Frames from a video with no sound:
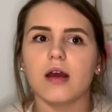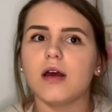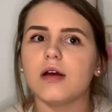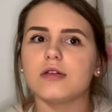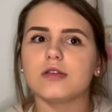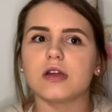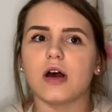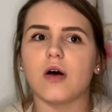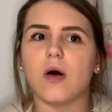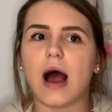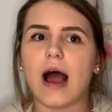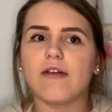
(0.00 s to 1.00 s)

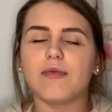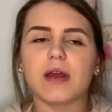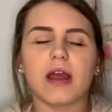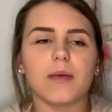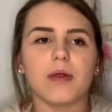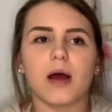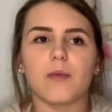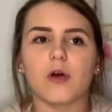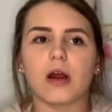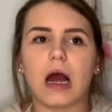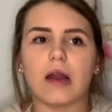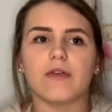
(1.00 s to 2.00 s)
So I've became a lot
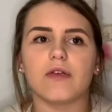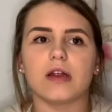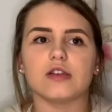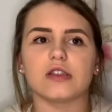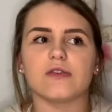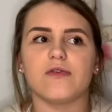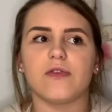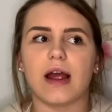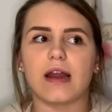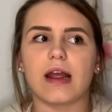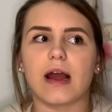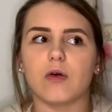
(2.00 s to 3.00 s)
more confident just
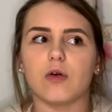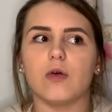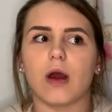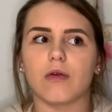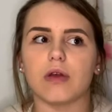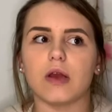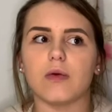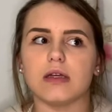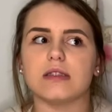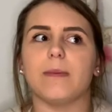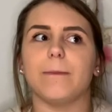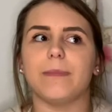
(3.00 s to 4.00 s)
finding out who I really
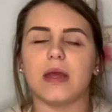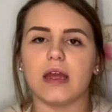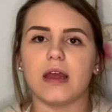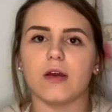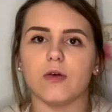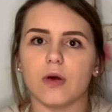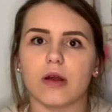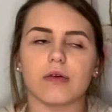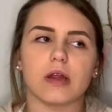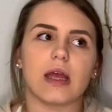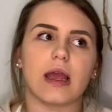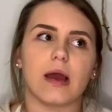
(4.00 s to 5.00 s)
was and being who I
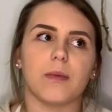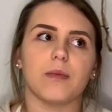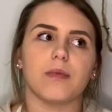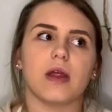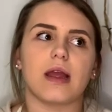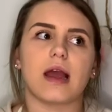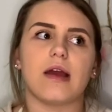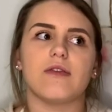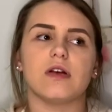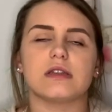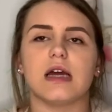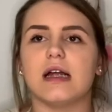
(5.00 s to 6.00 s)
really am. Like, I
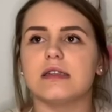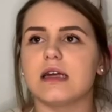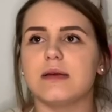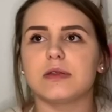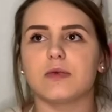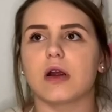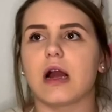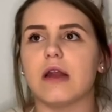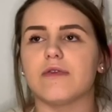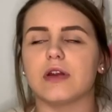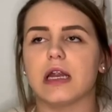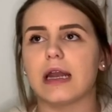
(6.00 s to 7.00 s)
feel 10 times more
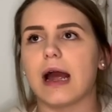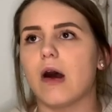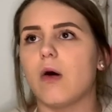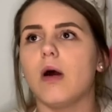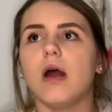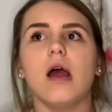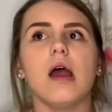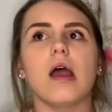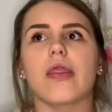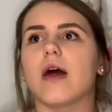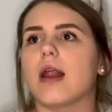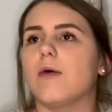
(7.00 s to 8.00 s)
confident now
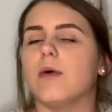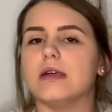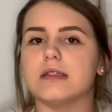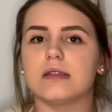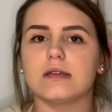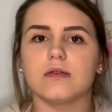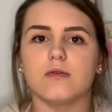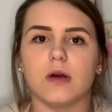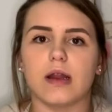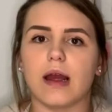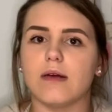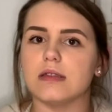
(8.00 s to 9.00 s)
than I was
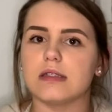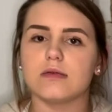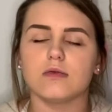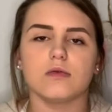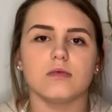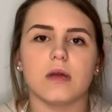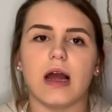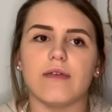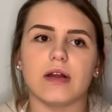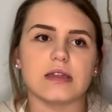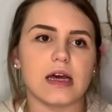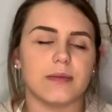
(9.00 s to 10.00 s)
when I was
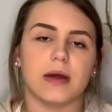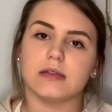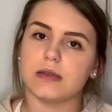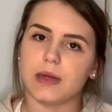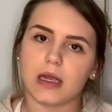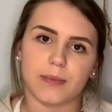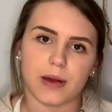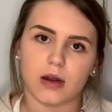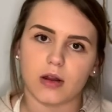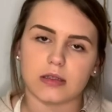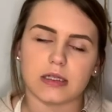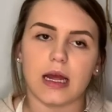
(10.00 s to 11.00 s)
having 10 pounds of makeup on
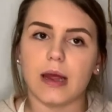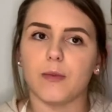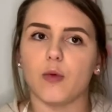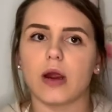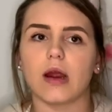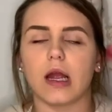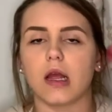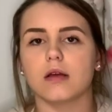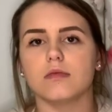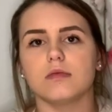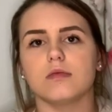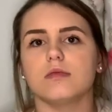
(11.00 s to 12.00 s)
all the time, wearing
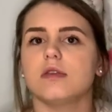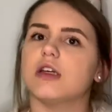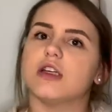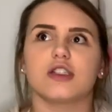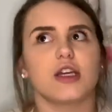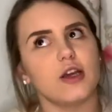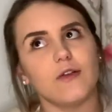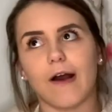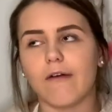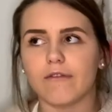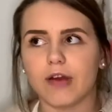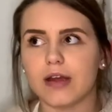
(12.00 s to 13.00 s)
such cute
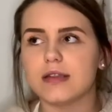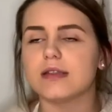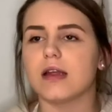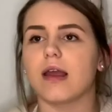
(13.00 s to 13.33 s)
outfits.